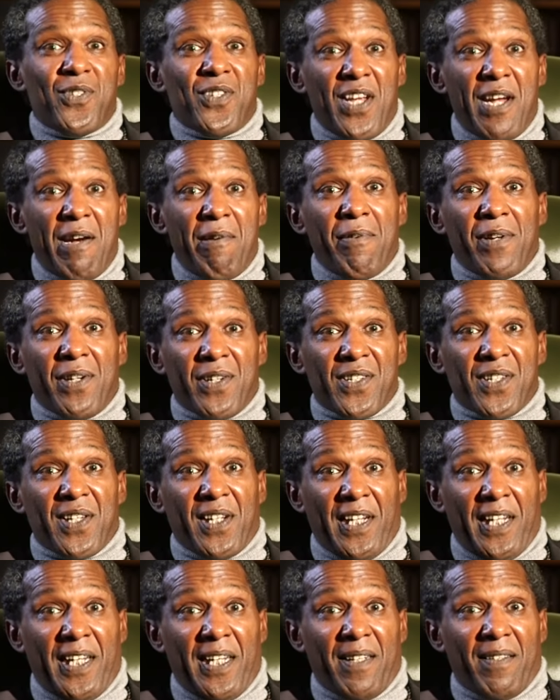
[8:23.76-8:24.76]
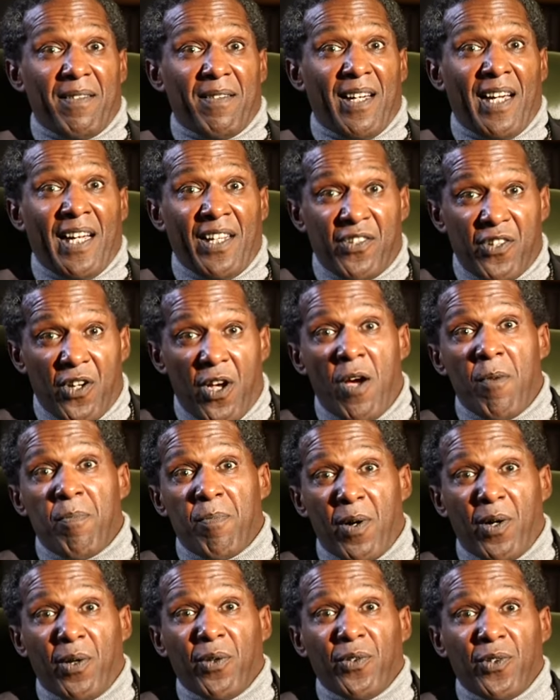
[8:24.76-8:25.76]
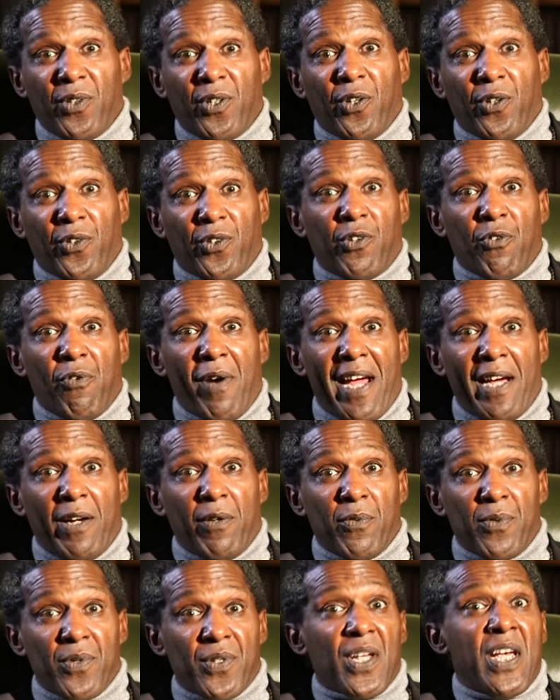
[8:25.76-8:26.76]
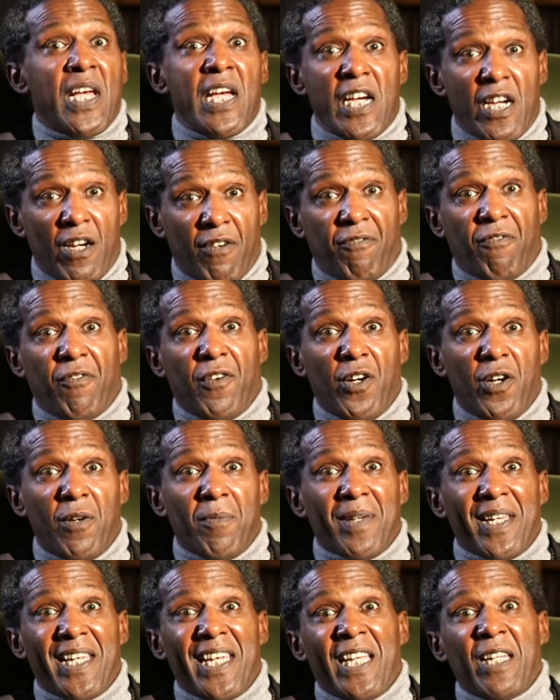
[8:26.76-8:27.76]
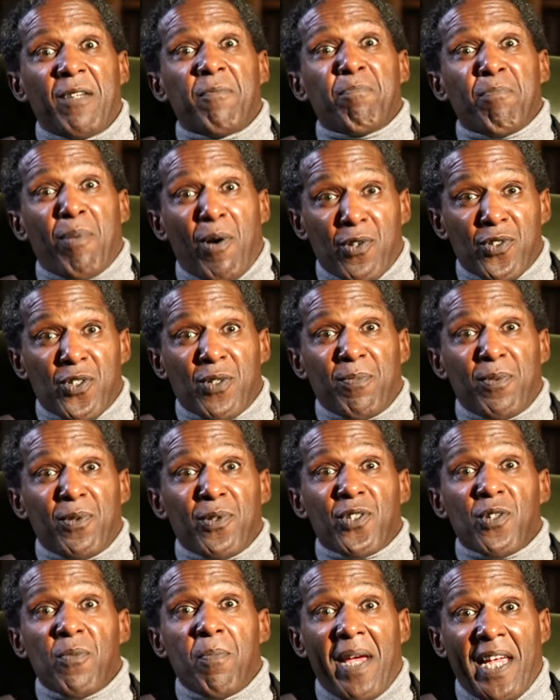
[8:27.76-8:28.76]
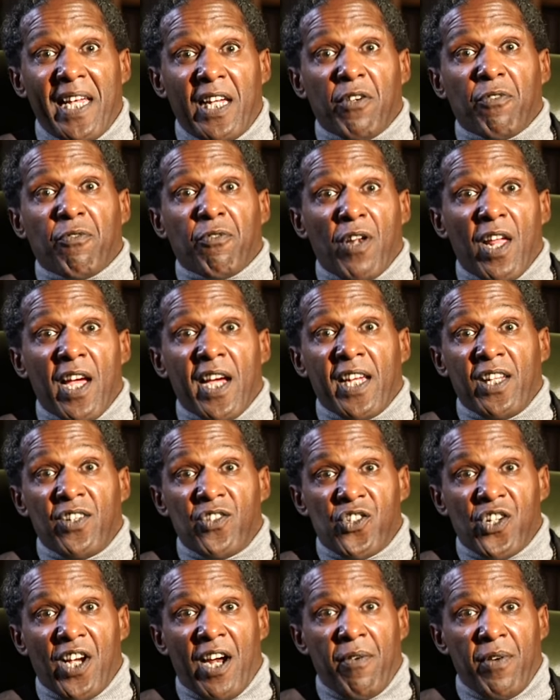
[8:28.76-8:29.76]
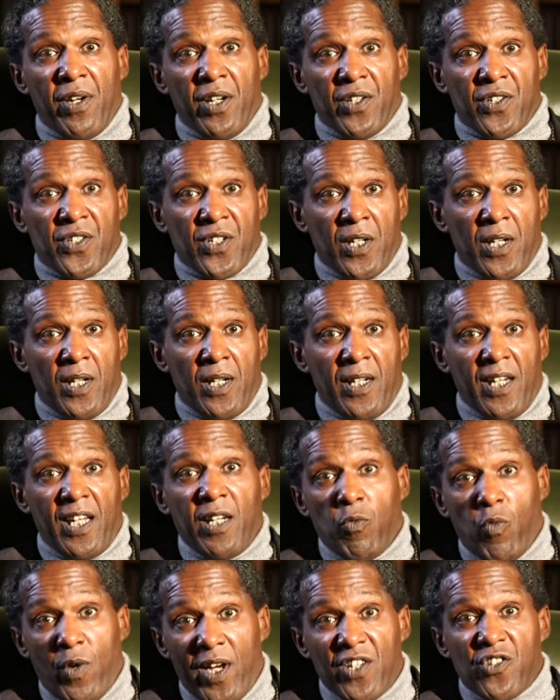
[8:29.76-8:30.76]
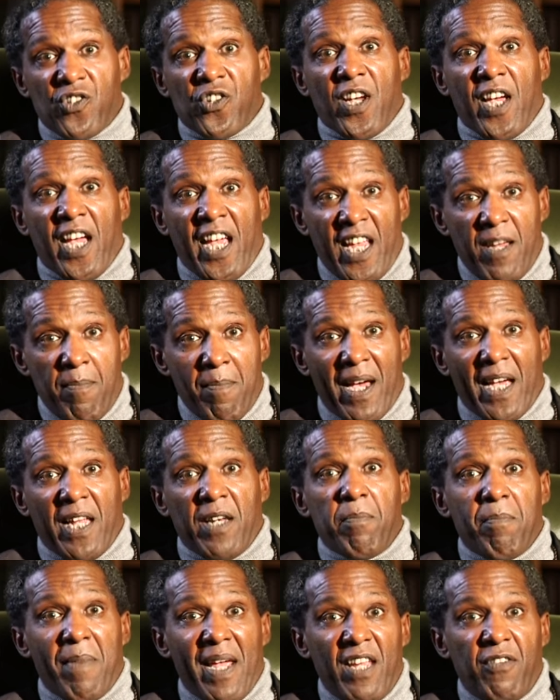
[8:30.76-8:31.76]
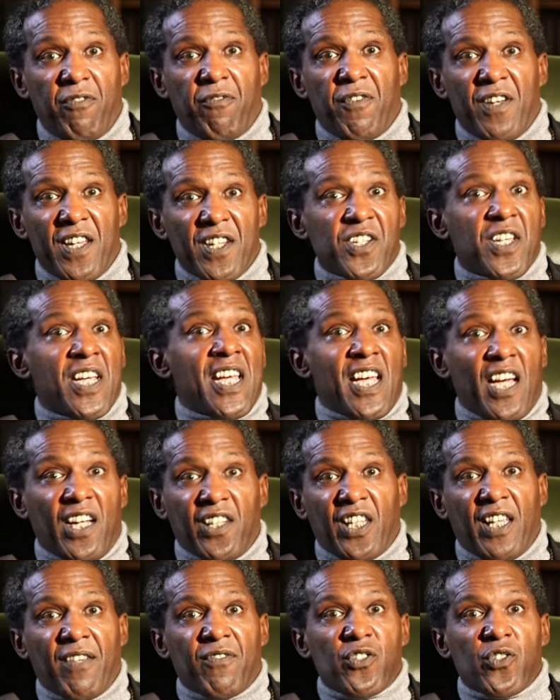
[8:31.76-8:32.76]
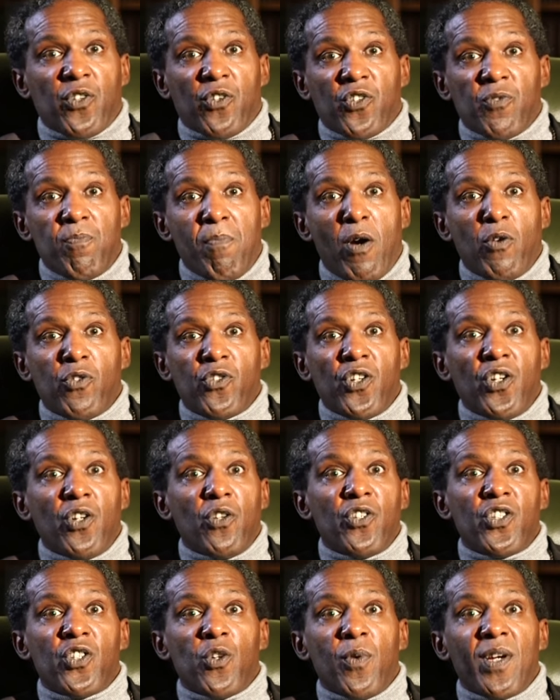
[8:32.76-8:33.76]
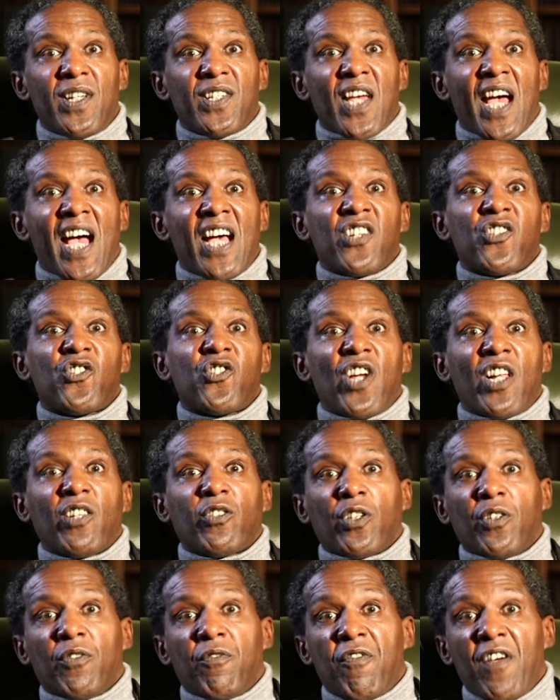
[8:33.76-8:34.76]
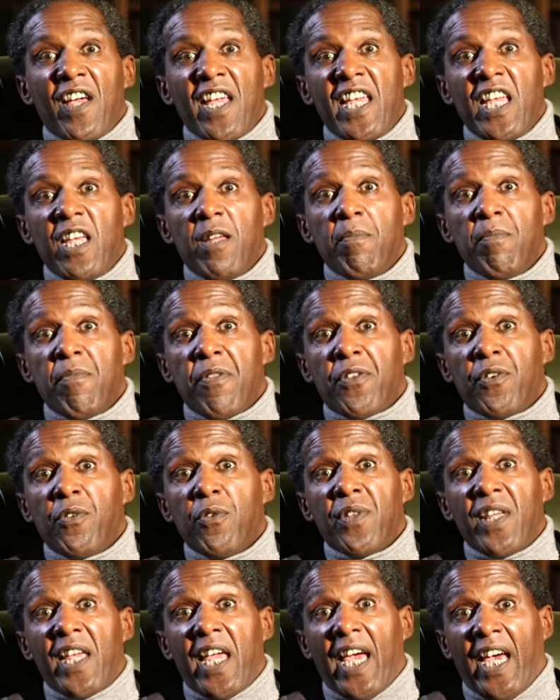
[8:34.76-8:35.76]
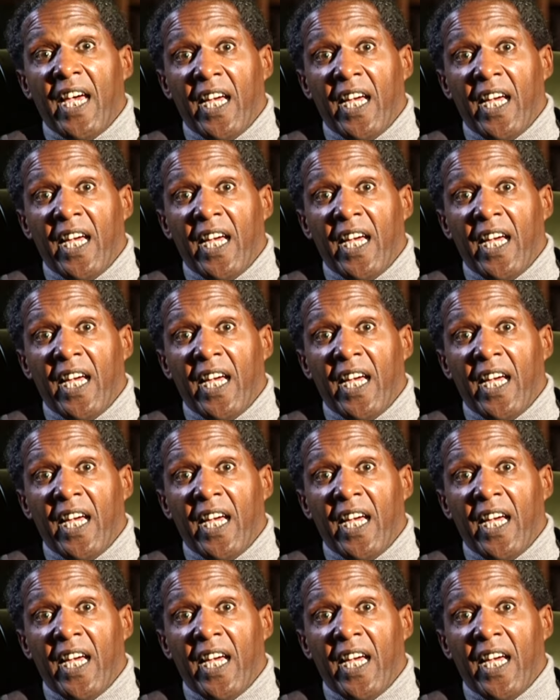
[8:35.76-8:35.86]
seriously, and upon good grounds, affirm it possible to make a flying chariot, in which a man may fit and give such motion unto it as shall convey him through the